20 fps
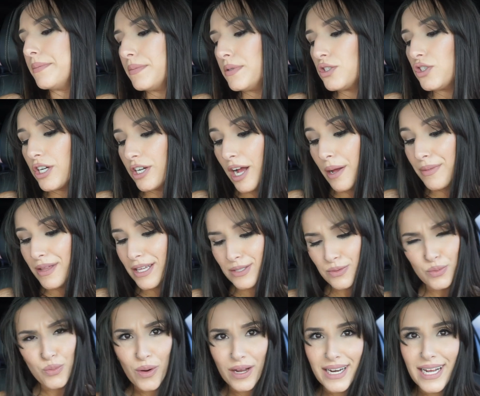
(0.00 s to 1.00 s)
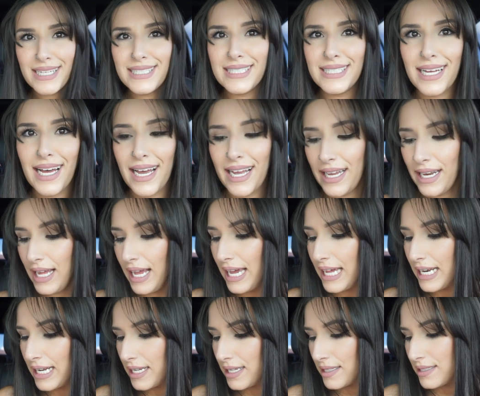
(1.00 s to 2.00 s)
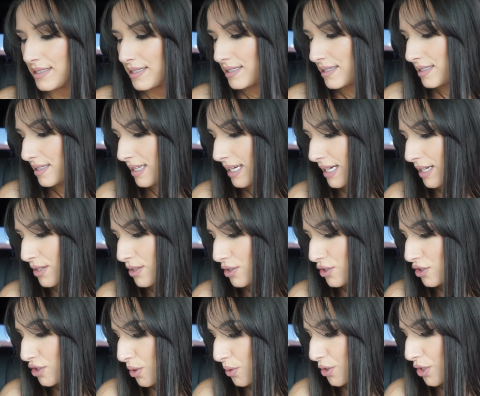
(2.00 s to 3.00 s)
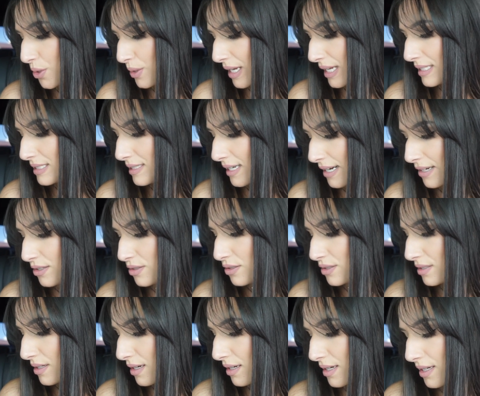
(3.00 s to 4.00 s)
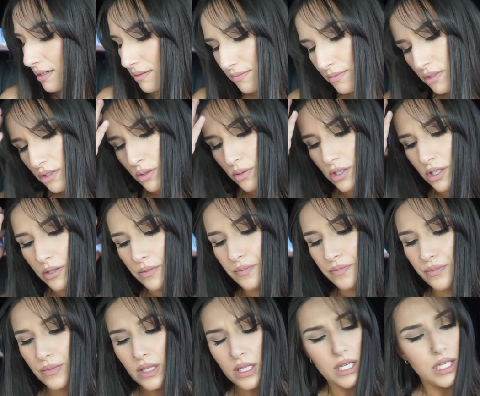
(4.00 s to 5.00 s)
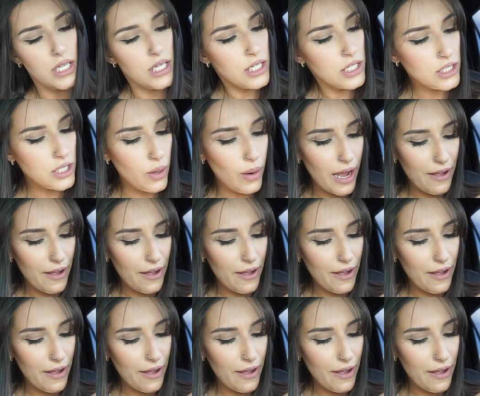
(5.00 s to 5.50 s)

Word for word: So I got this $1.99, and it's like so cute. It has dinosaurs on it, so cute. So